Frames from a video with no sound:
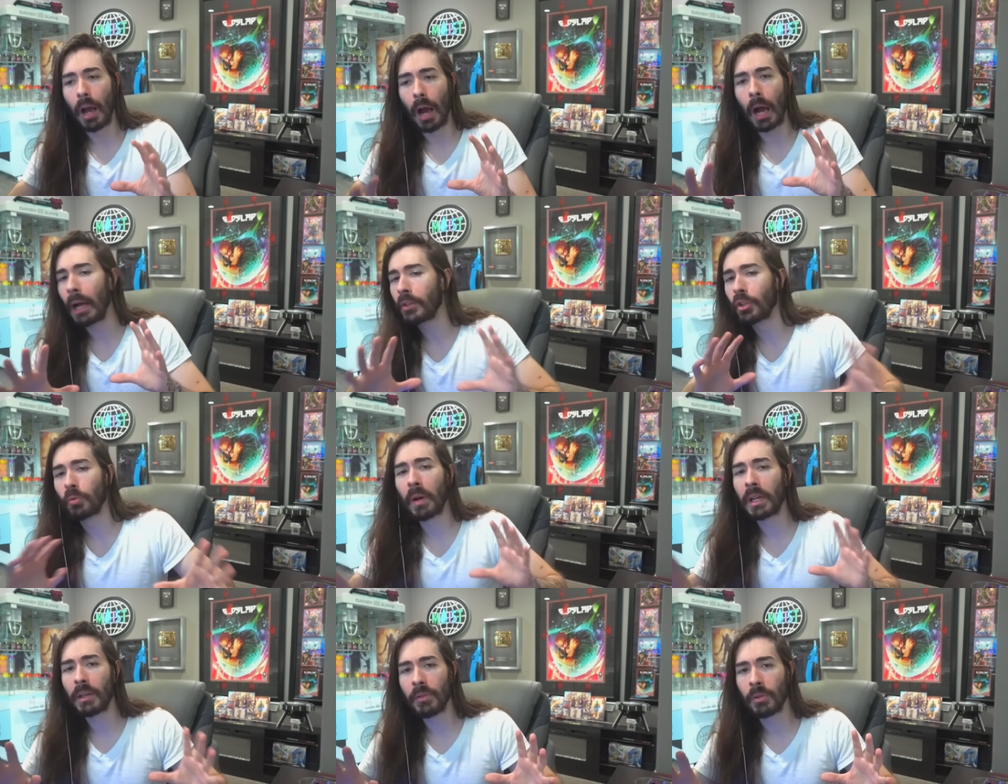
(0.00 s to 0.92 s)
Uh, I uh, just
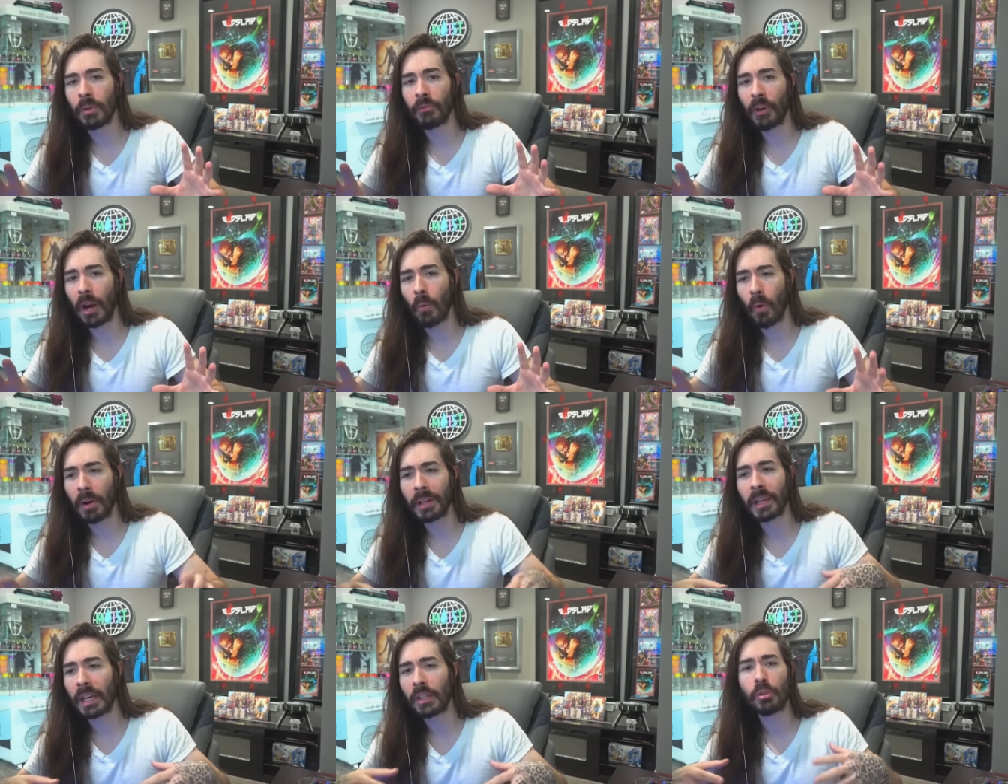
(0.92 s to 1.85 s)
want to give you a fair warning
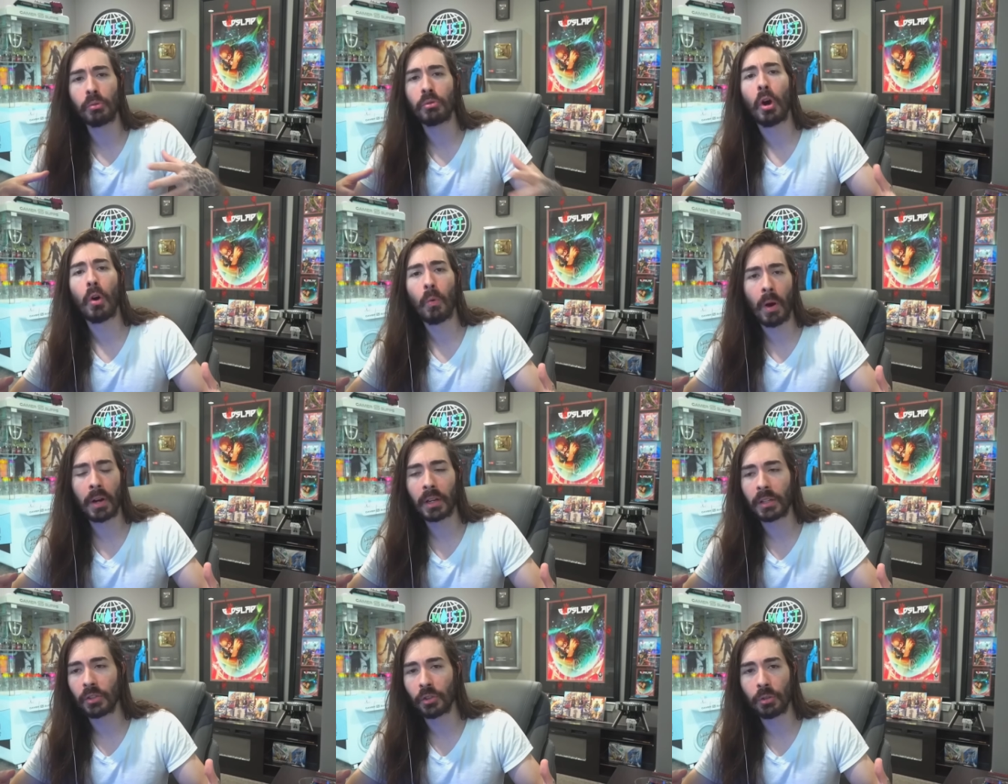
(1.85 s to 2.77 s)
in case you don't want to
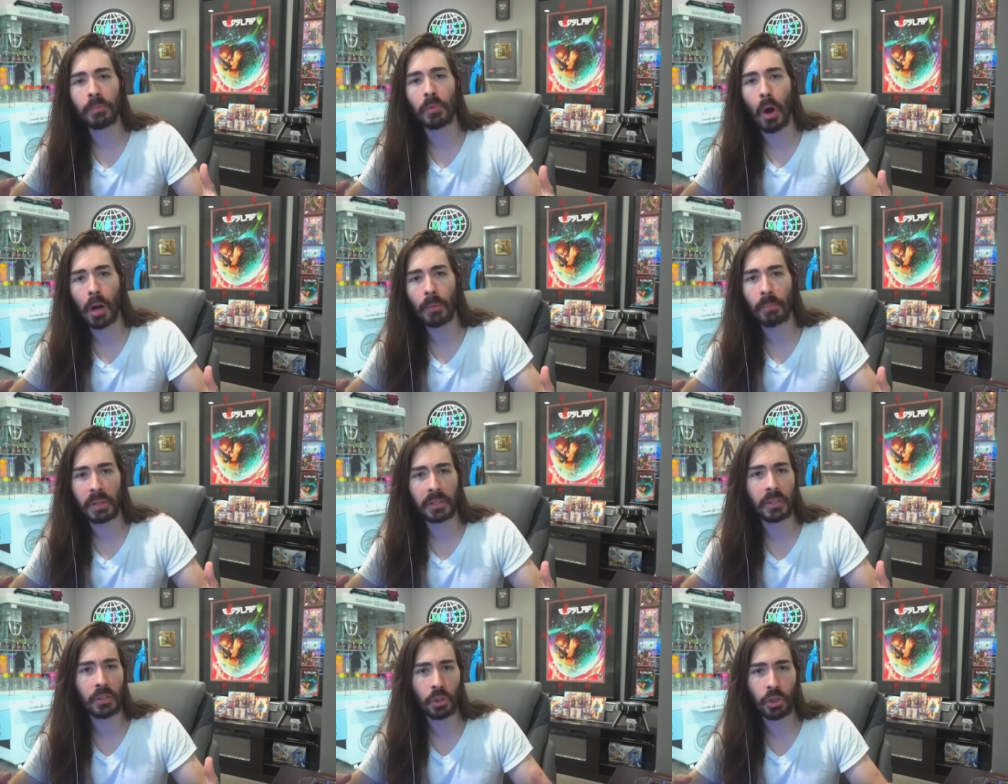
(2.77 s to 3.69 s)
consume dog
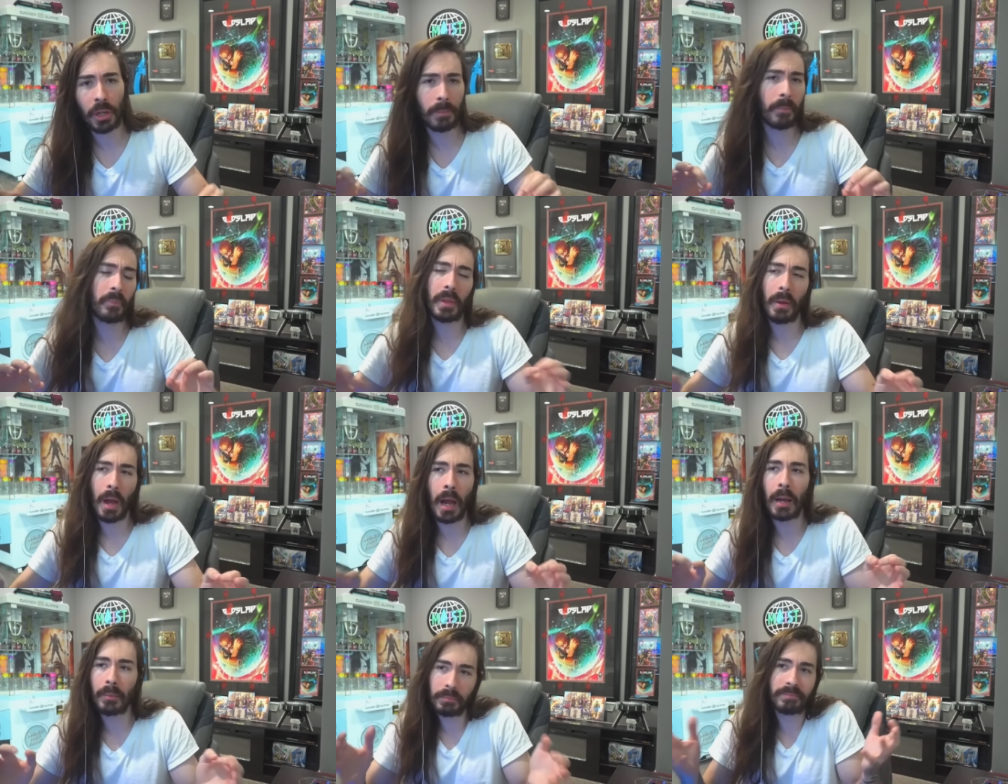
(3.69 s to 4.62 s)
piss and shit.
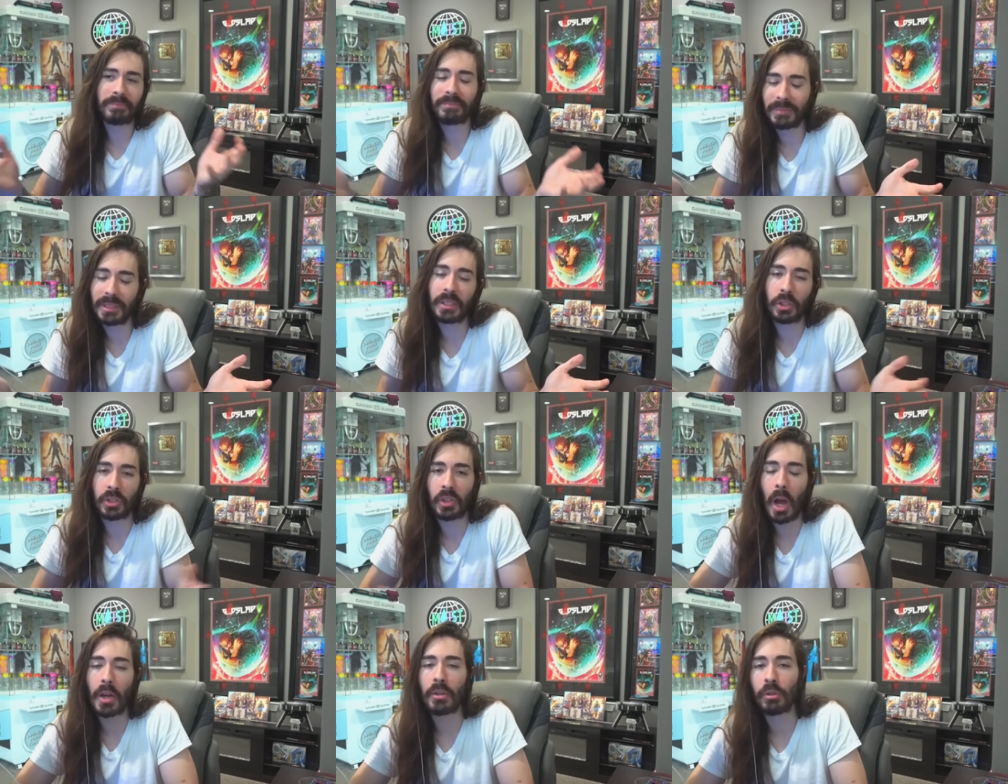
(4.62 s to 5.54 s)
Uh, just
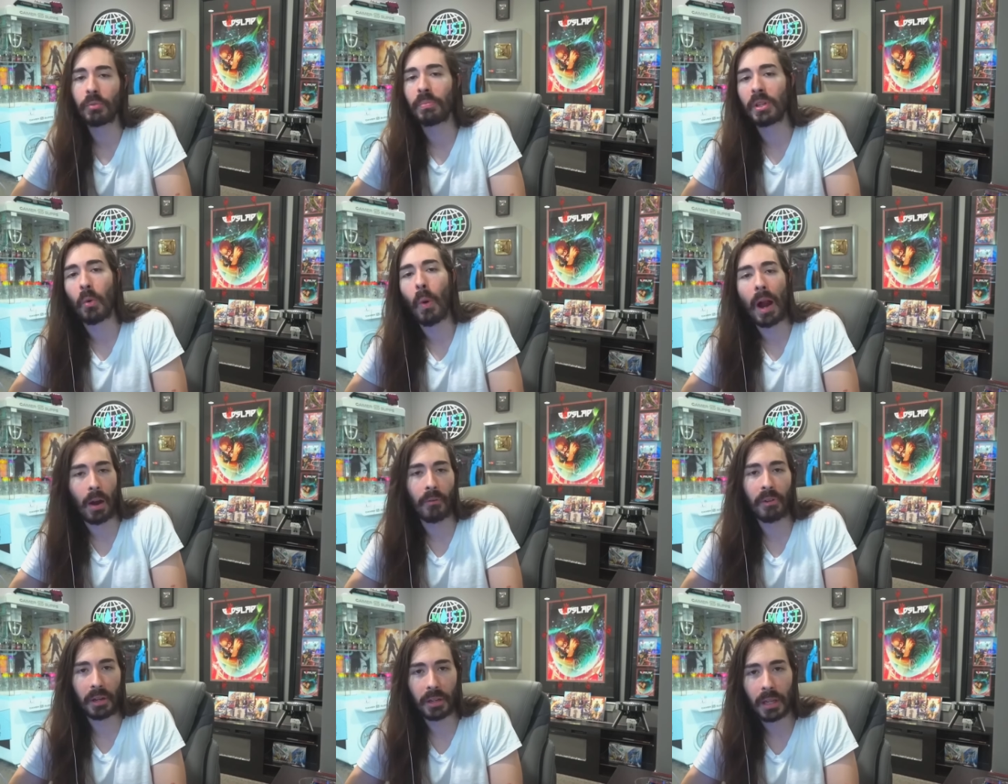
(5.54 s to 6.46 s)
thought you should be aware
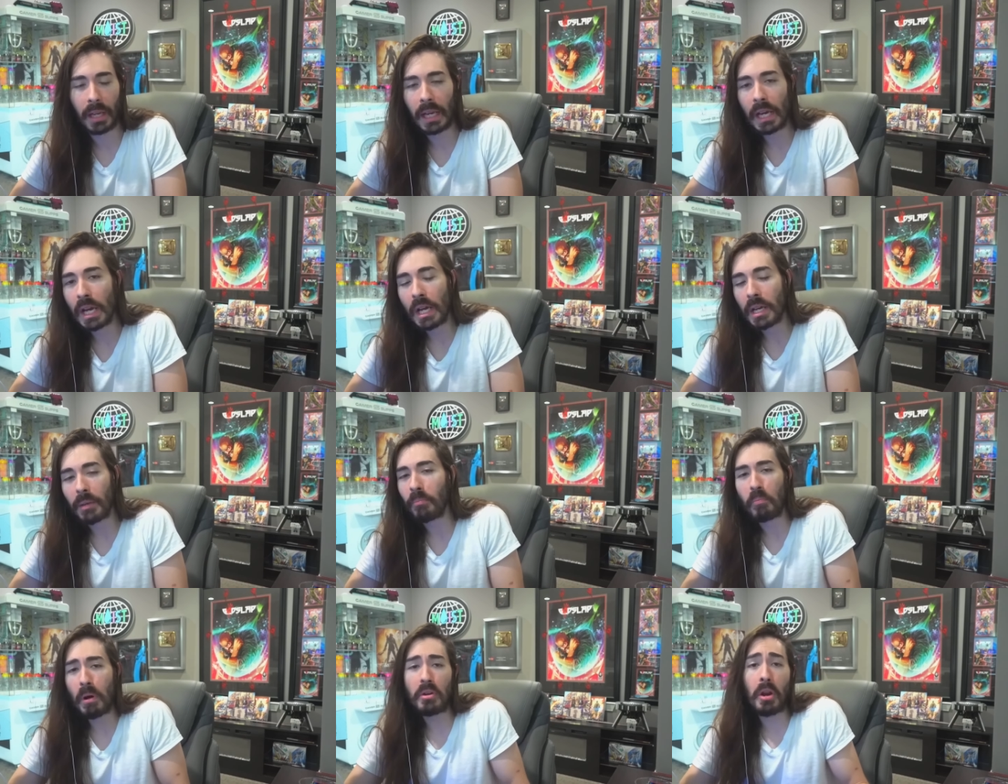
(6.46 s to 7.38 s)
of it.
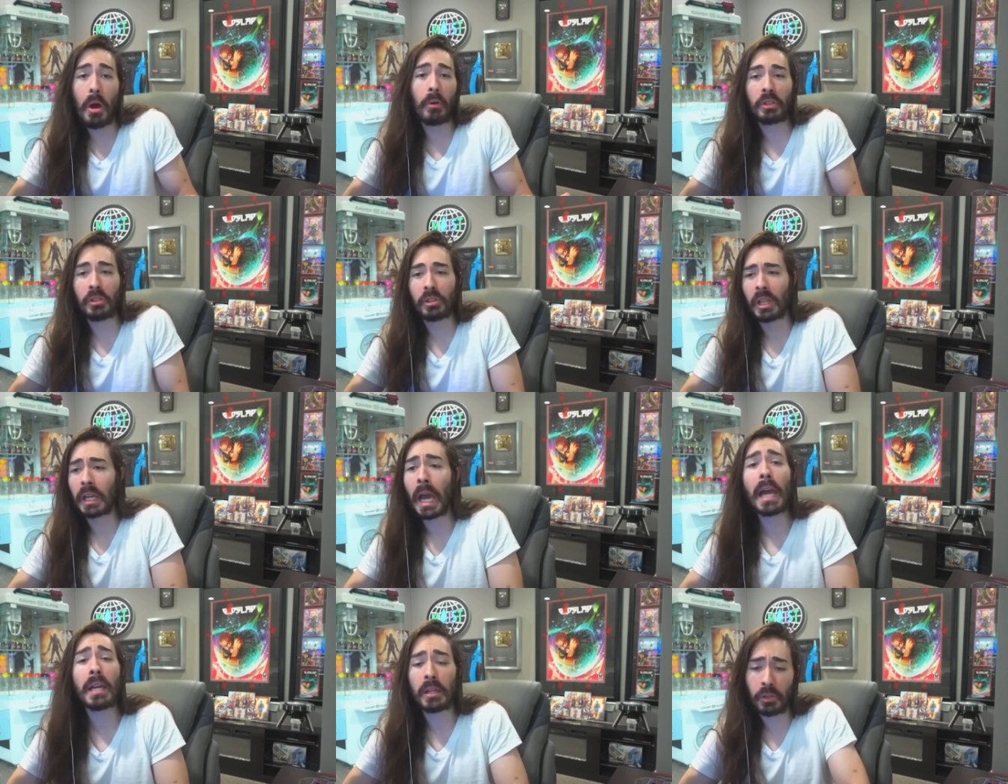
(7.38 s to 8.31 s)
But no, she's like,
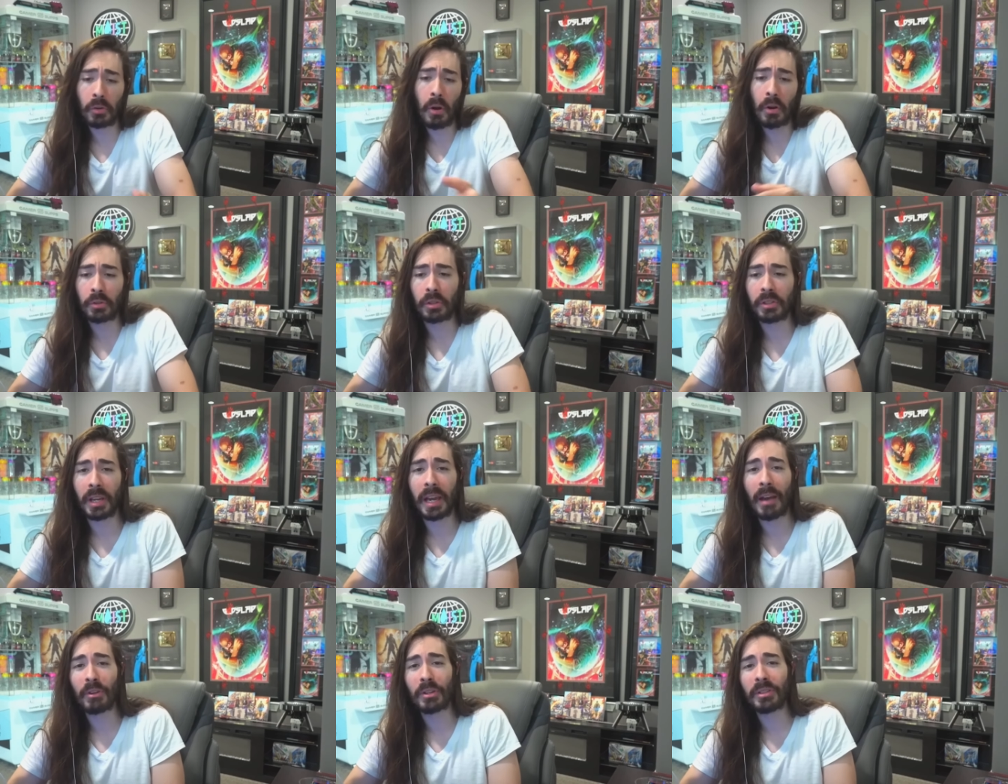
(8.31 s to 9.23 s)
hey, here's your groceries. Hey,
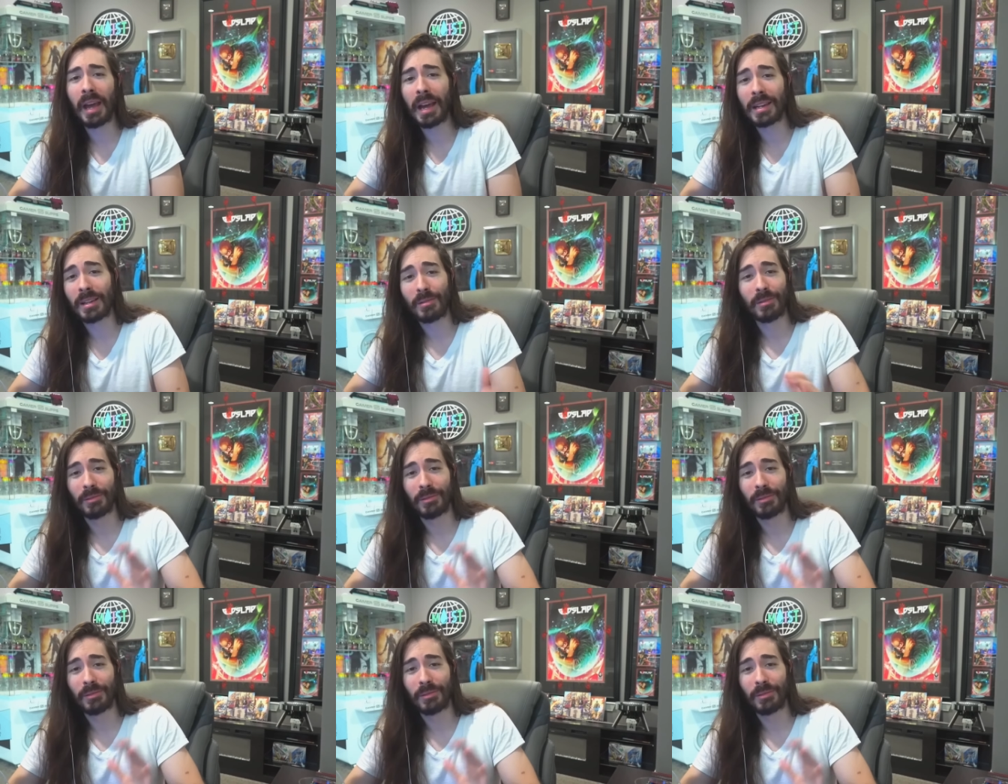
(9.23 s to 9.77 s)
have a good day.